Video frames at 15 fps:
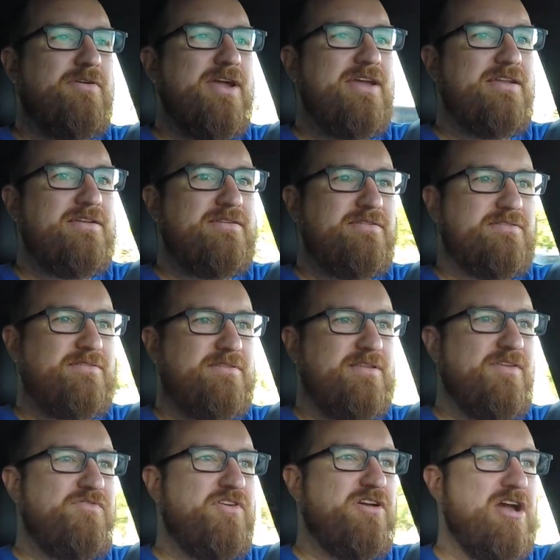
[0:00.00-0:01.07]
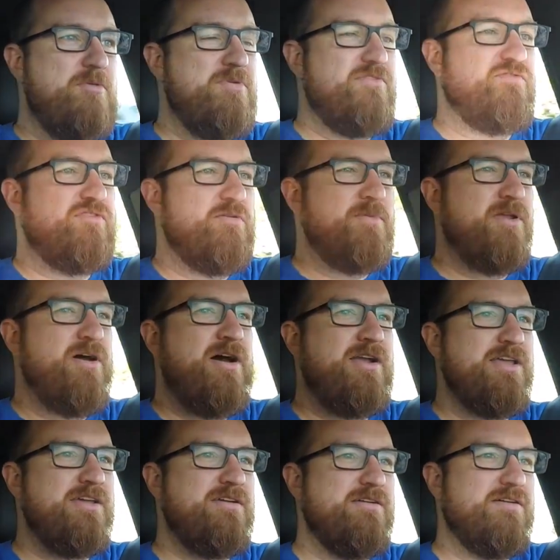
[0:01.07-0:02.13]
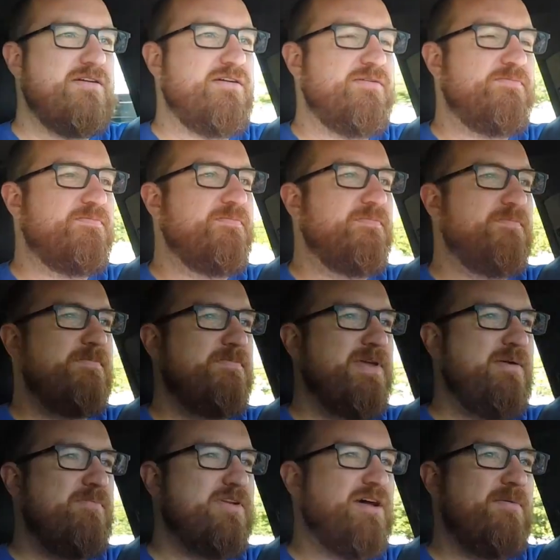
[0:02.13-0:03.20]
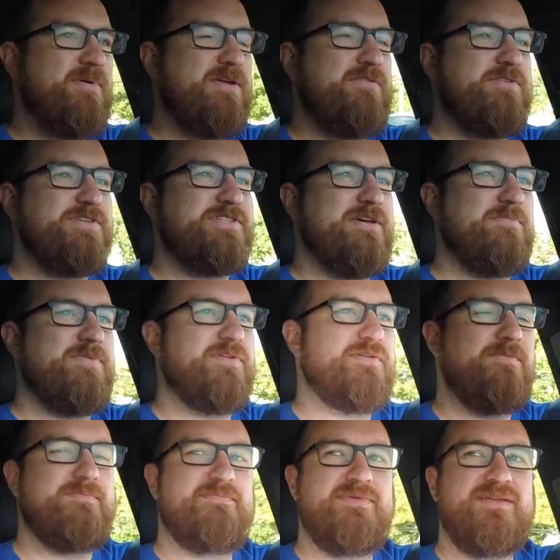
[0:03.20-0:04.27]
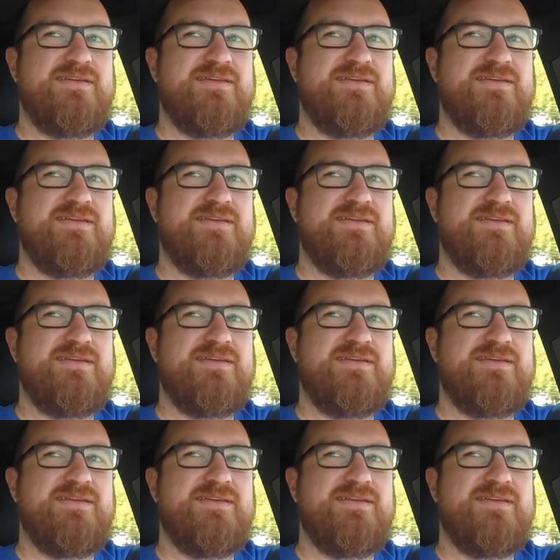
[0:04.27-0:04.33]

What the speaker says: great. If you're coming from an Audi or a BMW or something,